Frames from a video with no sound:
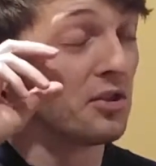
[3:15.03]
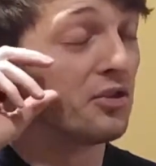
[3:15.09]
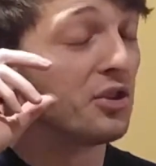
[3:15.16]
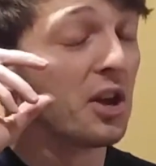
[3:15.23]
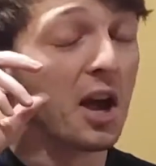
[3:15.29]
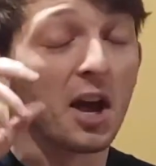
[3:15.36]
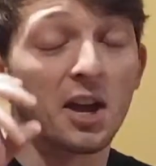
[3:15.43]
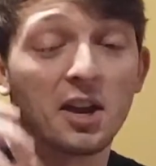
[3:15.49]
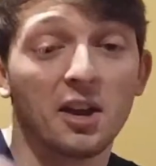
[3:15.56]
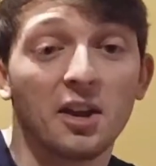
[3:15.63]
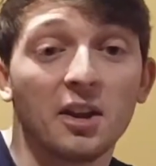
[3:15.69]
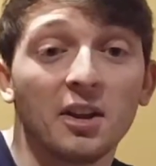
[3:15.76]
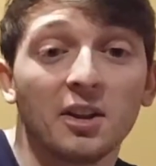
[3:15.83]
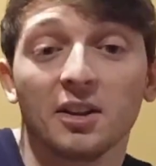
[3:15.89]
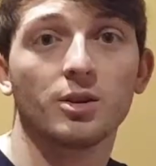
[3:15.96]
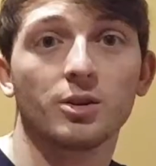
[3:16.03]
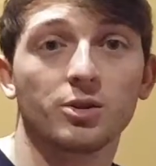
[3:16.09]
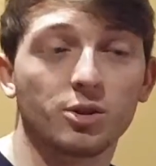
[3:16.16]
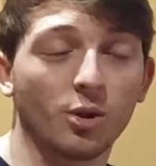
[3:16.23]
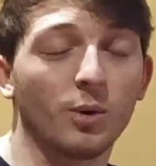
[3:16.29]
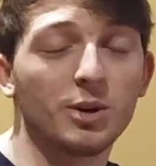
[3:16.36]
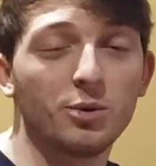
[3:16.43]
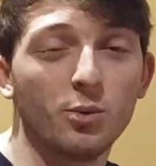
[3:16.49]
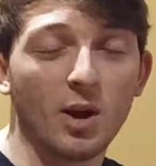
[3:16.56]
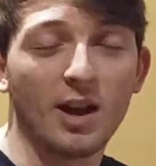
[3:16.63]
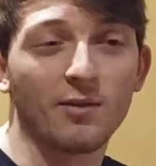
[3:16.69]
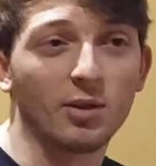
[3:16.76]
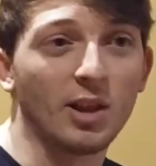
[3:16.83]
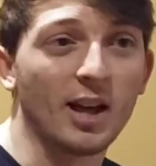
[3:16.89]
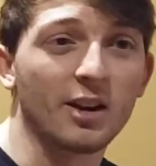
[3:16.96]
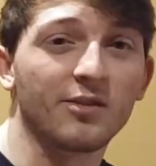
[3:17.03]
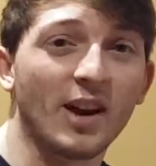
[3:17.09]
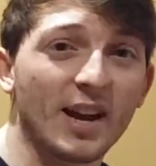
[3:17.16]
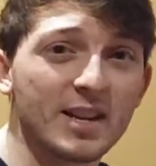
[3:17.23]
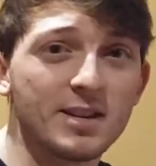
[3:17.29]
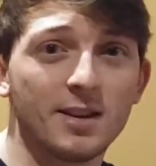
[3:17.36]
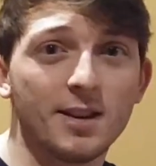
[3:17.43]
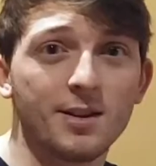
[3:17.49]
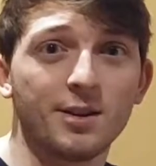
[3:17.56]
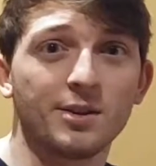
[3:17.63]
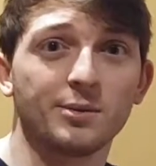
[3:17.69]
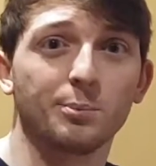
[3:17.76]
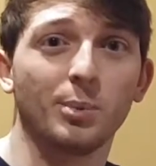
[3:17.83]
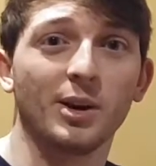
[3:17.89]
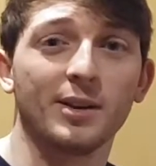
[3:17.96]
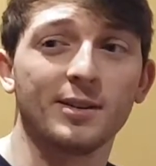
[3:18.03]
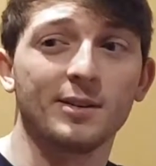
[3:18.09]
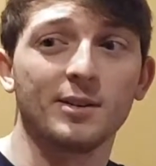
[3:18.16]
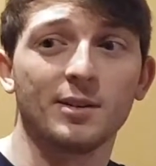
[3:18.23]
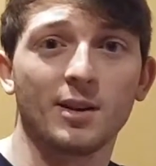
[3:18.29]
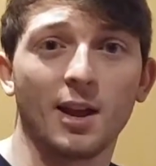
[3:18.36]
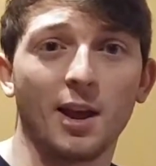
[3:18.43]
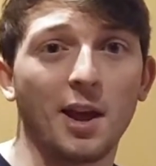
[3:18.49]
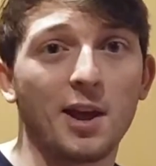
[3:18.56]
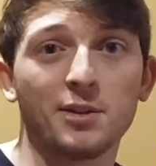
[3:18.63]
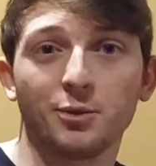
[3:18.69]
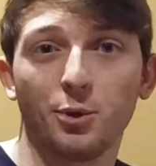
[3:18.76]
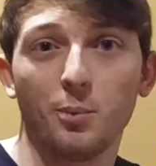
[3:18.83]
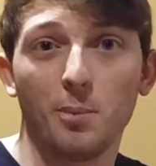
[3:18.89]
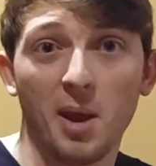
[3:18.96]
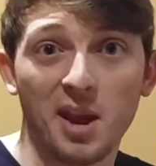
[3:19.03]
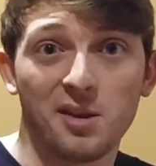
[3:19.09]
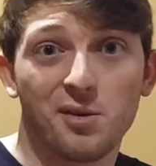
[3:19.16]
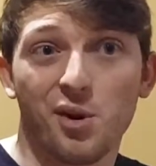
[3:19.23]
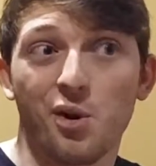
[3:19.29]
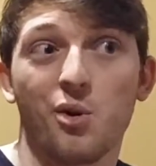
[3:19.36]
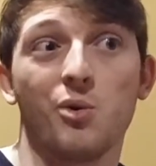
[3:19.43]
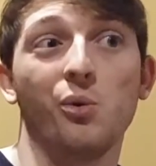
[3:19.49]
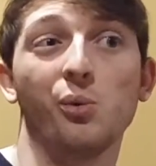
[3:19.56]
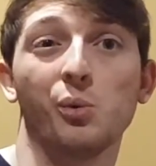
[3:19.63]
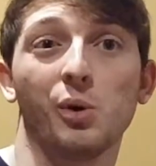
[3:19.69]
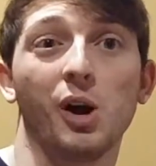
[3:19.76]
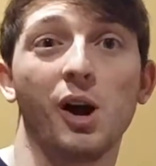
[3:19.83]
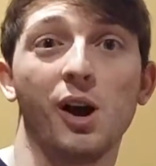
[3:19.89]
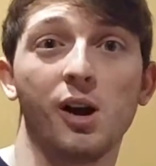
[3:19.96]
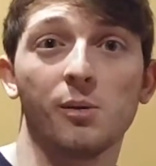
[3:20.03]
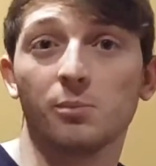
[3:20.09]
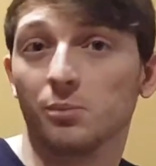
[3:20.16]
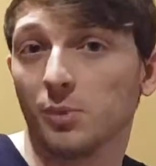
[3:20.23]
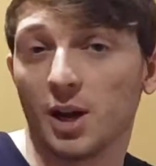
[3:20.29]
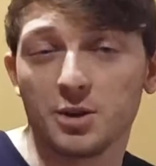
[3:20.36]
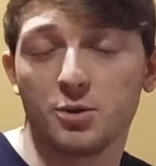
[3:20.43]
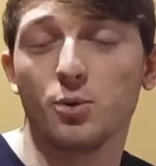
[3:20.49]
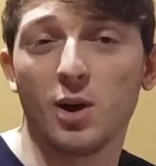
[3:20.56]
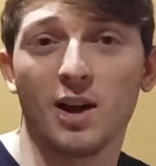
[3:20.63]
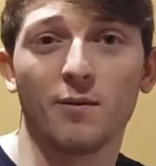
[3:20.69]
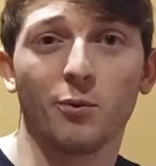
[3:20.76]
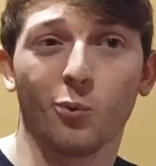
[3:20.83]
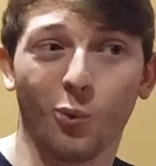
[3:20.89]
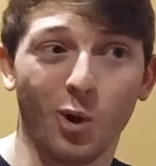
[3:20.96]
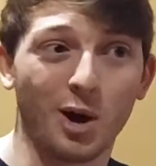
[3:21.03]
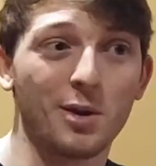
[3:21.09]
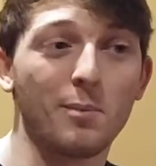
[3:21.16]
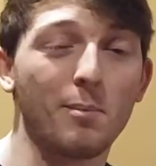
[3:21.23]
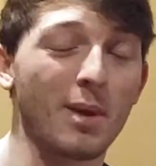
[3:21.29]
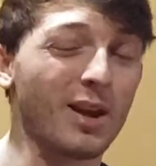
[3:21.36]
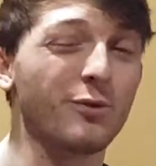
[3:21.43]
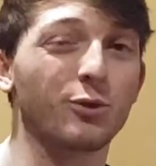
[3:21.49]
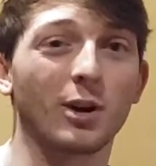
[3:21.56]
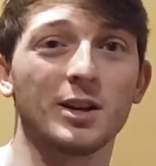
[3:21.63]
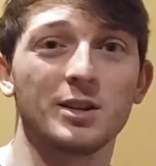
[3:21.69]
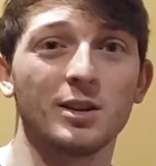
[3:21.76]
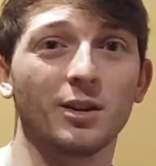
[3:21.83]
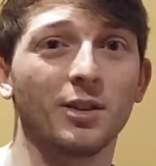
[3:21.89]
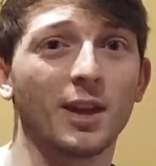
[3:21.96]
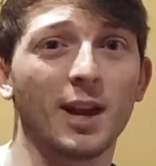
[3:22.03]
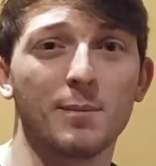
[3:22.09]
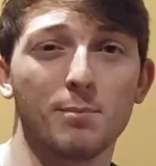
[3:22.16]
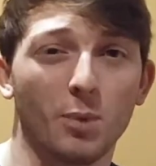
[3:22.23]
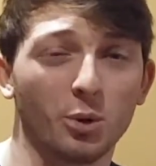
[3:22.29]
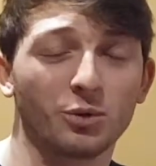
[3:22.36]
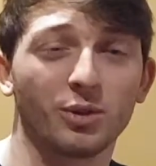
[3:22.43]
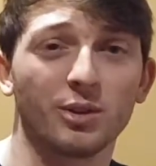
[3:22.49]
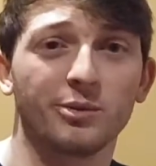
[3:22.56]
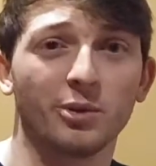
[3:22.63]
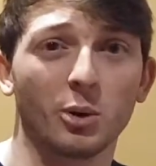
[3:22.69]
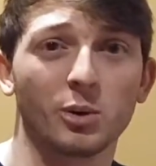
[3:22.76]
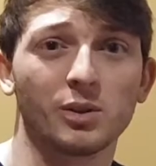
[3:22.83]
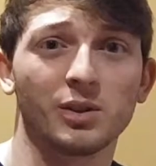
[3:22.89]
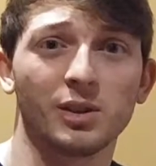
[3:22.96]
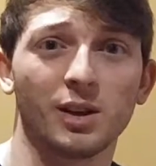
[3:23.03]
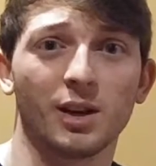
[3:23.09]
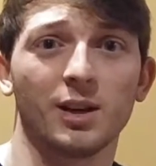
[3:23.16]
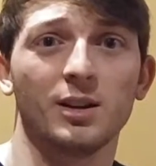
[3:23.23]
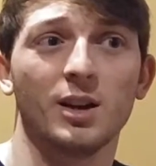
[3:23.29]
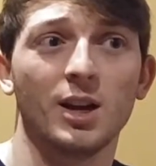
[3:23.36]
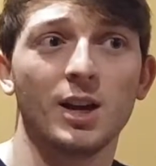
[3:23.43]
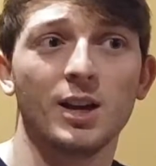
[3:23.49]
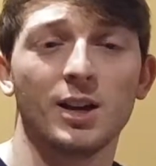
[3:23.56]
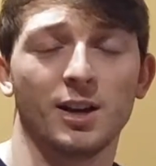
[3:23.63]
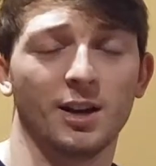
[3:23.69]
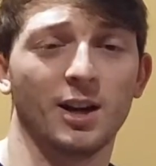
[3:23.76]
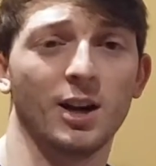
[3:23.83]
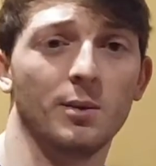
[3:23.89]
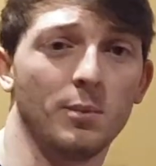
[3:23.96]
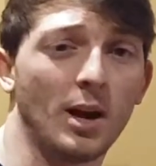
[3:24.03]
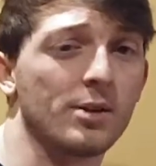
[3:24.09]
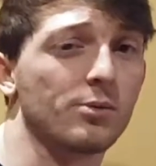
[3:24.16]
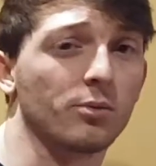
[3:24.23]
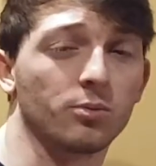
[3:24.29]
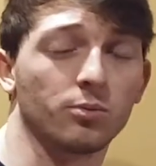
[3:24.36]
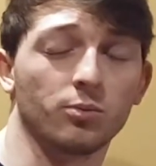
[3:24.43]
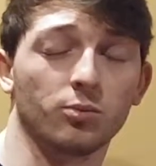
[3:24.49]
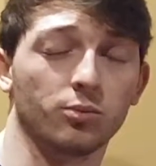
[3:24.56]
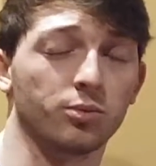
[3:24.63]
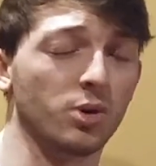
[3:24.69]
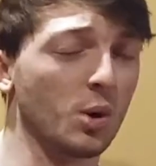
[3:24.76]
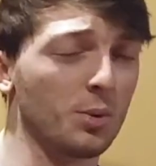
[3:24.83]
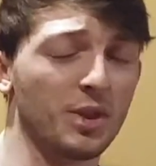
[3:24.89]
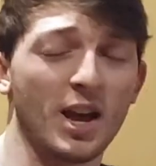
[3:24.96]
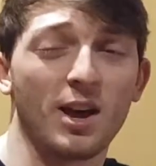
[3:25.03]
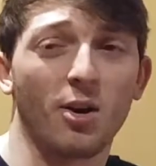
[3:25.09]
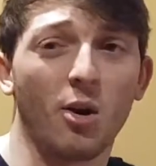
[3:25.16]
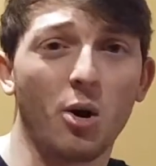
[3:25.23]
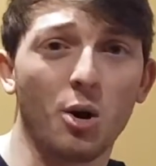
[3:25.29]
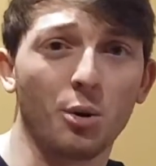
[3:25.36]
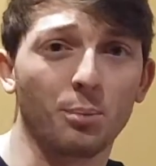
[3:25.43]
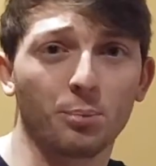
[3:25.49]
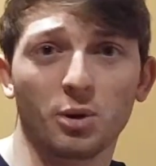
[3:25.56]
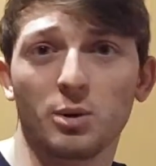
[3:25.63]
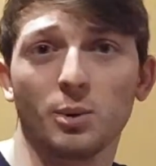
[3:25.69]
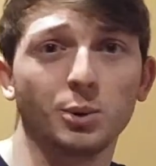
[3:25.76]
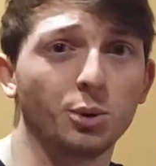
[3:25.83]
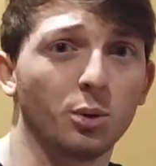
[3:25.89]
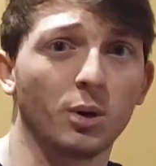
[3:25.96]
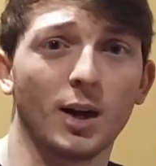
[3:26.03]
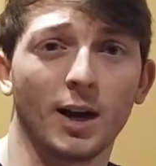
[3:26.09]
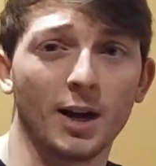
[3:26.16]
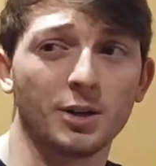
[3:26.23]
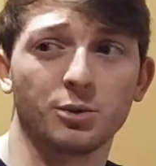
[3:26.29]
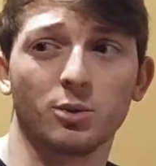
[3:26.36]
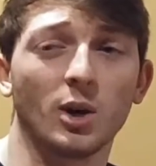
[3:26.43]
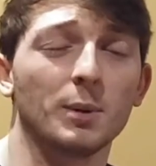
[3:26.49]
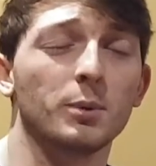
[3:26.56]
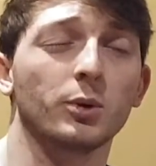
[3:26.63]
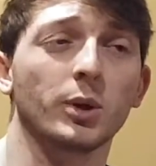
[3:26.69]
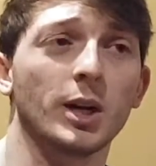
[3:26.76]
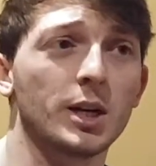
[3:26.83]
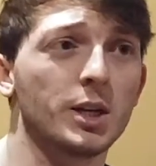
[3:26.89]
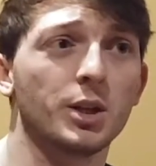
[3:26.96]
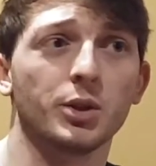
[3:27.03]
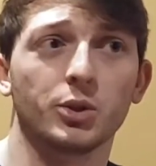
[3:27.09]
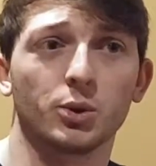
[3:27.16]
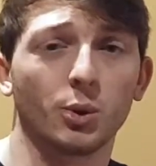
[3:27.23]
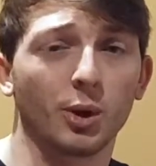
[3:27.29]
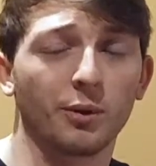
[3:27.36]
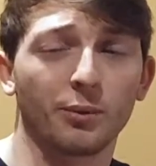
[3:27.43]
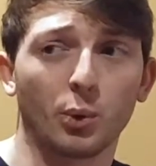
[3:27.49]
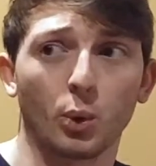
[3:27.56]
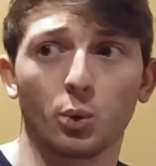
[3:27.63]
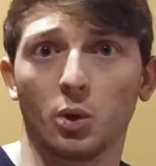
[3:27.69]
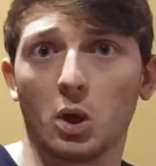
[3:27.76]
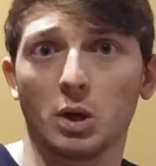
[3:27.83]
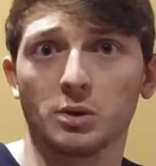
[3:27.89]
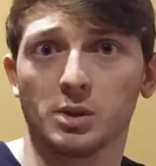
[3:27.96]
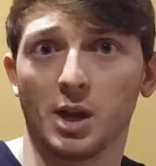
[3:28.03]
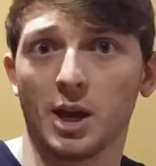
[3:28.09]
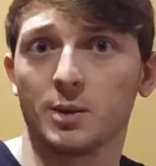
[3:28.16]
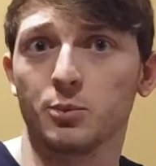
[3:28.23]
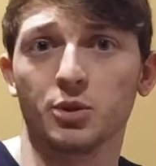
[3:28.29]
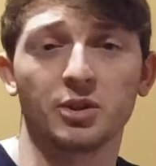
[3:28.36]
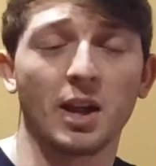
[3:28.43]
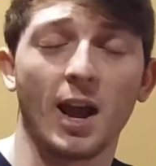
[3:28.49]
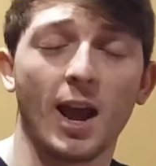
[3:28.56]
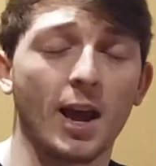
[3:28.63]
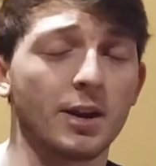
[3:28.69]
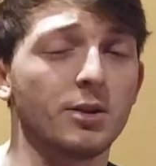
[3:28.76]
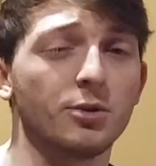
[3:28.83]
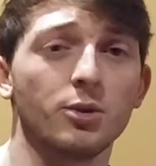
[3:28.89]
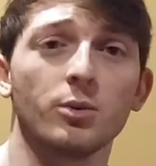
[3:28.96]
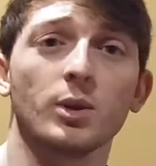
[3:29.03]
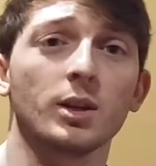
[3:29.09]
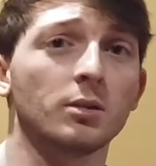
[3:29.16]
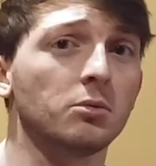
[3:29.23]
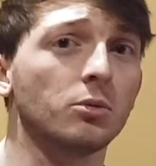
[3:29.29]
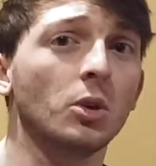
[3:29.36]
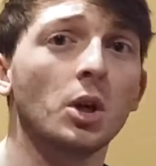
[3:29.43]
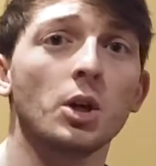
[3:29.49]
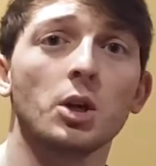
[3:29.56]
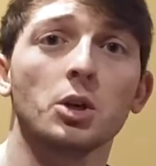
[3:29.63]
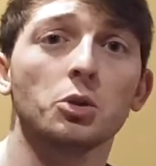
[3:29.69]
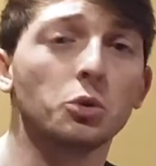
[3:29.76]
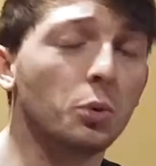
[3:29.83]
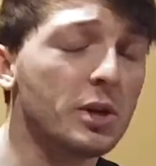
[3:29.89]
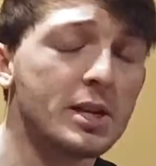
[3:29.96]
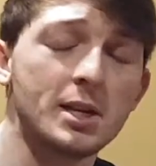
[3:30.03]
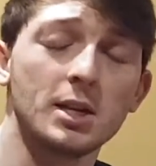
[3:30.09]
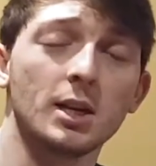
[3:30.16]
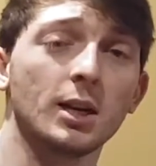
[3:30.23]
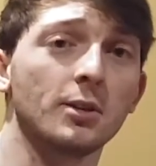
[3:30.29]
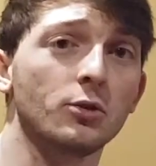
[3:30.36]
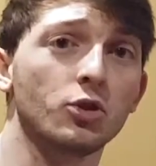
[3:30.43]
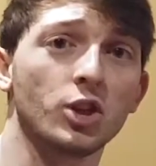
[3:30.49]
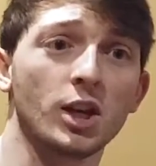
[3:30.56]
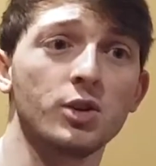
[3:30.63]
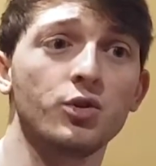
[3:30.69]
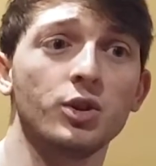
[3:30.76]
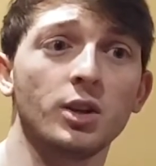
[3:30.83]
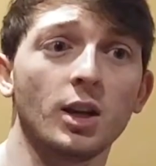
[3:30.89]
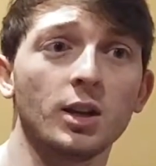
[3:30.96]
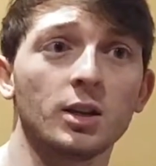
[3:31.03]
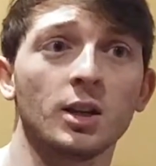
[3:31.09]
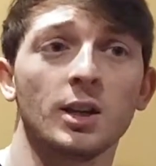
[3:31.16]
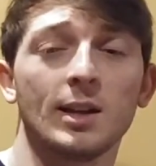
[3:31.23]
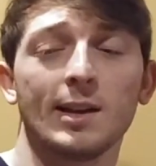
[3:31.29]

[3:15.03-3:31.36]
Itchy eye. So I do have a lot of ideas, but as you may know, I do have one major idea that I'm mostly focusing on. I wrote that all pretty much throughout high school. I've been writing this story for a long time, just adding to it and tweaking it and changing it.